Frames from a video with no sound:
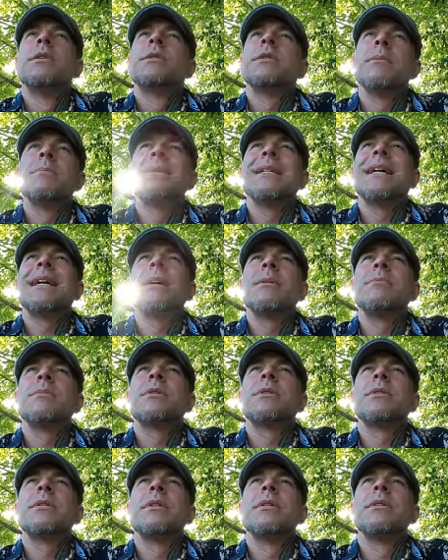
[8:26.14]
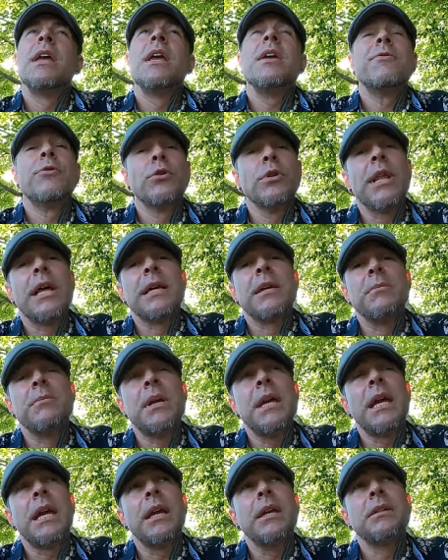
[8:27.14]
Sometimes, if you're like
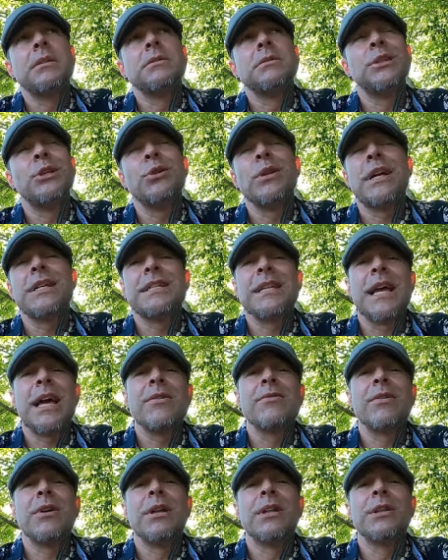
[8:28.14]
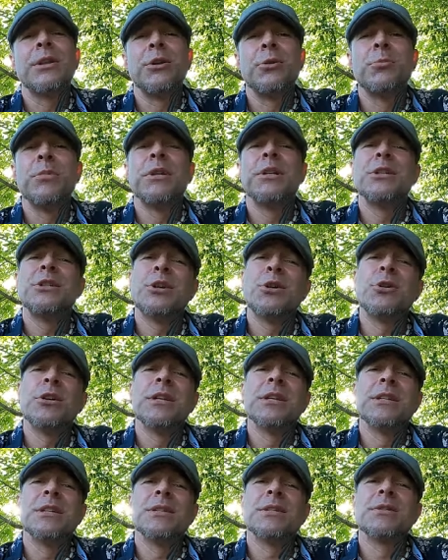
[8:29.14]
me, you like to have a little bit of
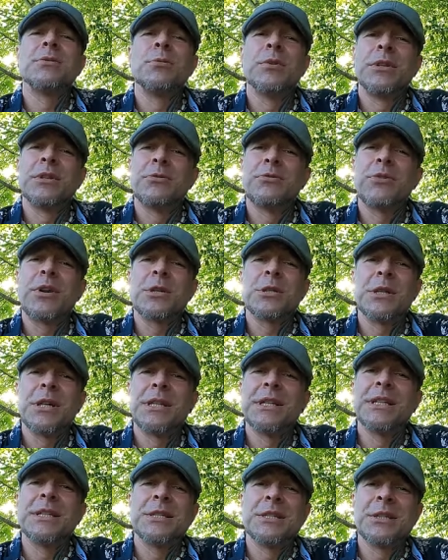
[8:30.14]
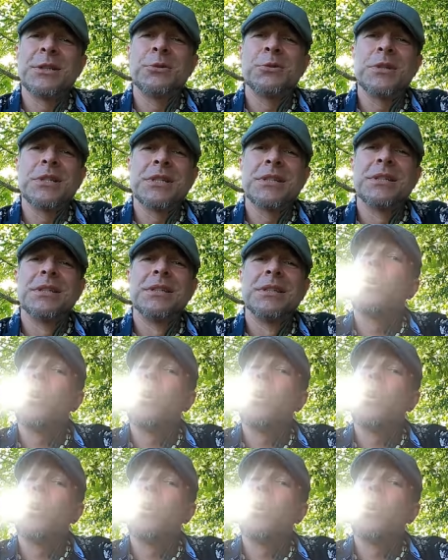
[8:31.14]
dirtiness with your fresh and clean citrus.